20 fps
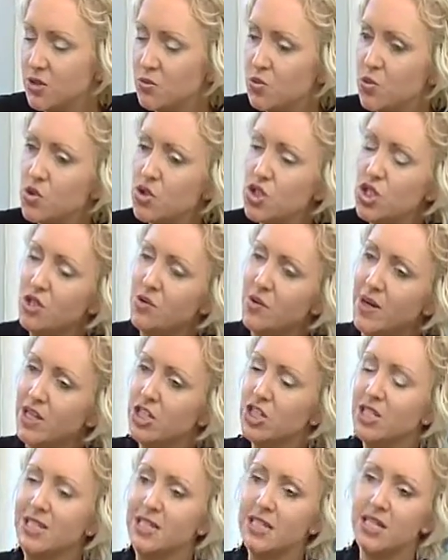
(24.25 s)
What do you
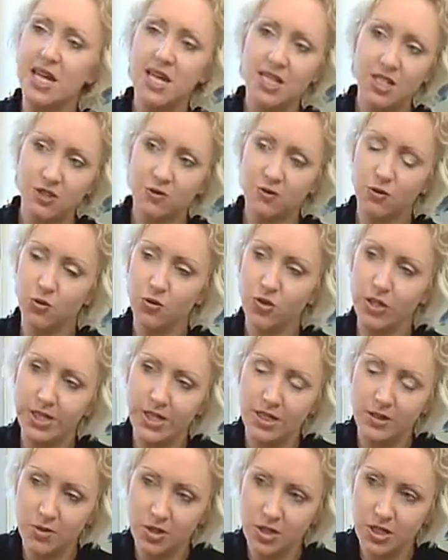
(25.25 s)
actually test for at
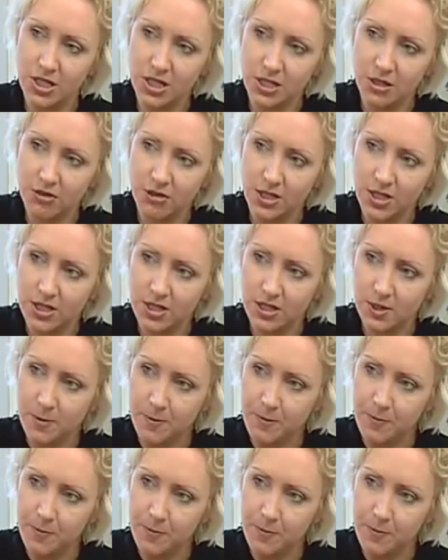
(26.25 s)
Innermost Secrets?